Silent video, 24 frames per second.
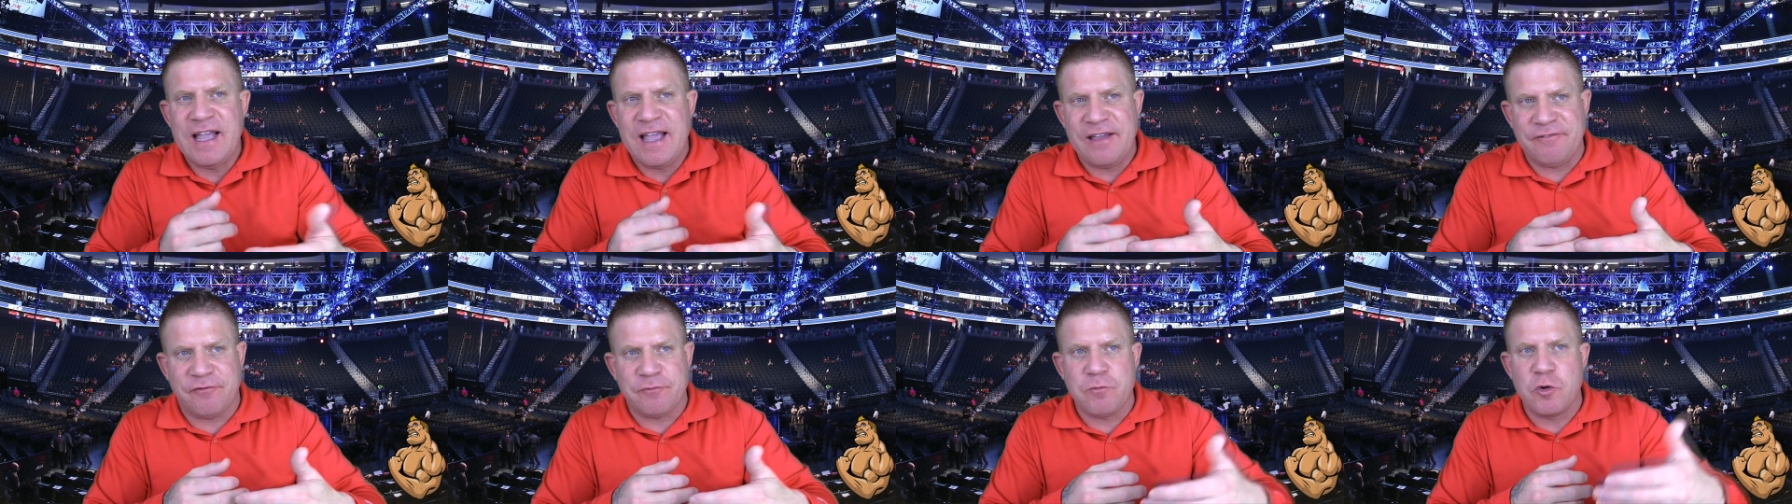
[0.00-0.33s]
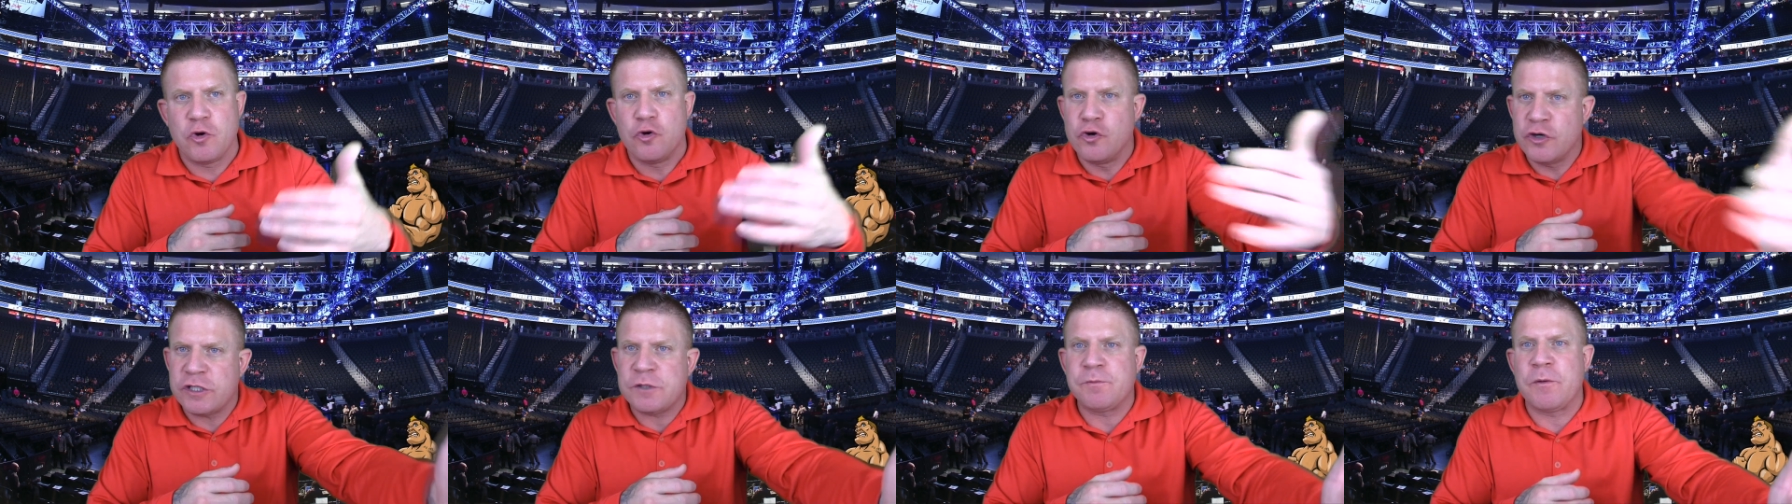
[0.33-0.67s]
If
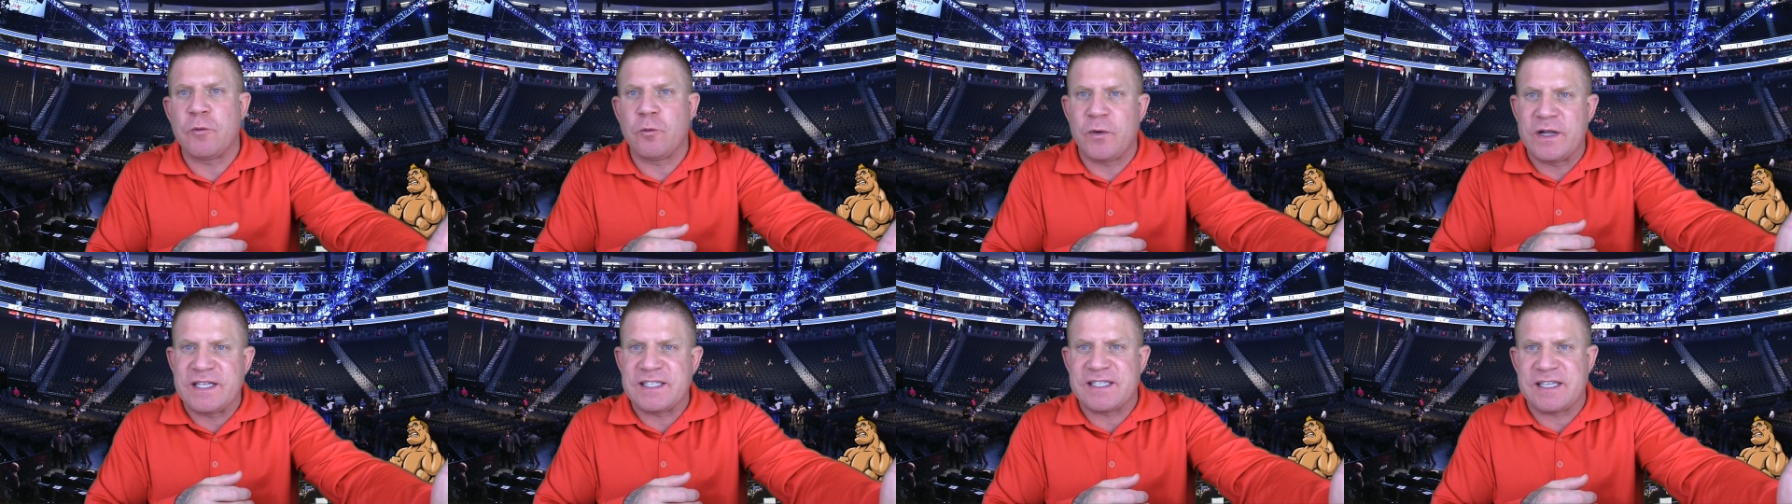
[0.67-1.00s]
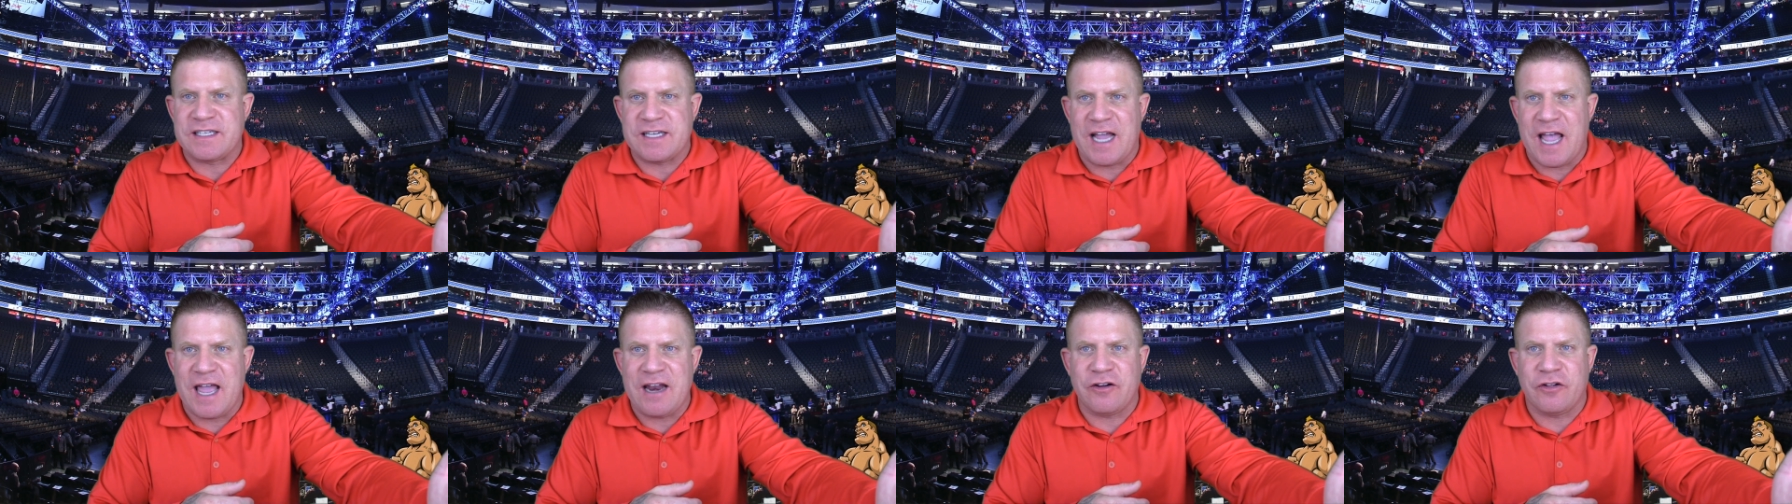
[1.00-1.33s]
Usman wins the
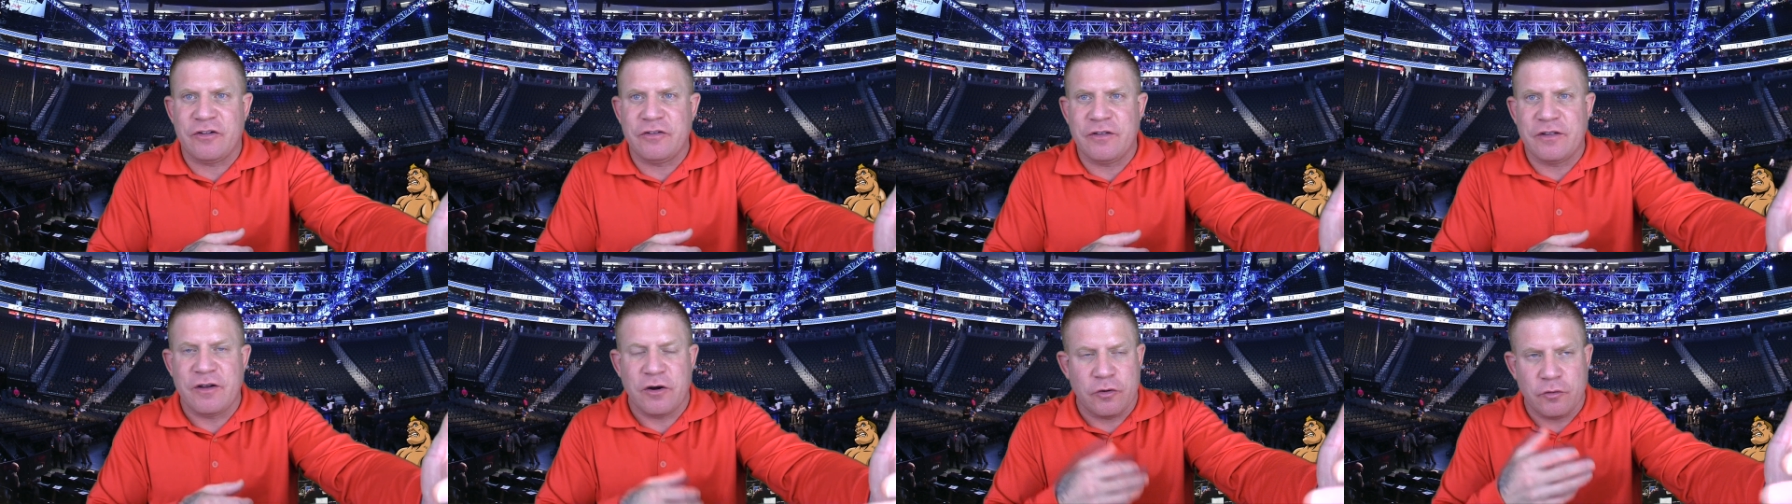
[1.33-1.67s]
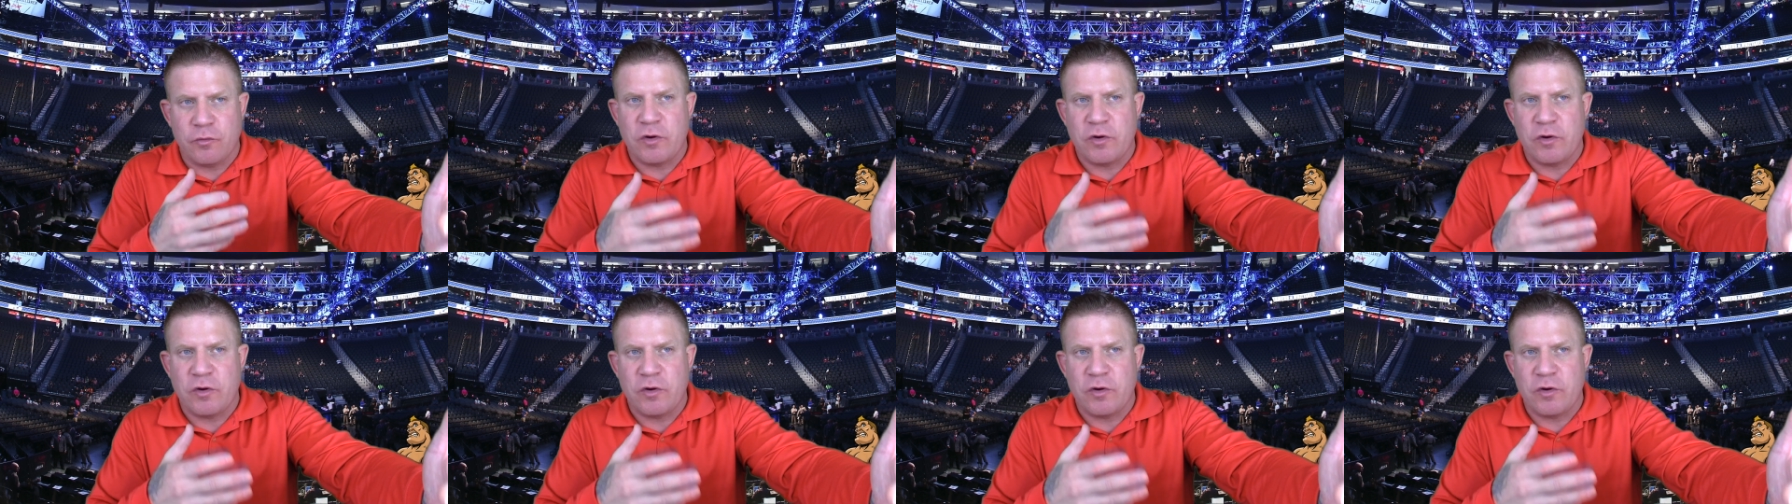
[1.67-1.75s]
title or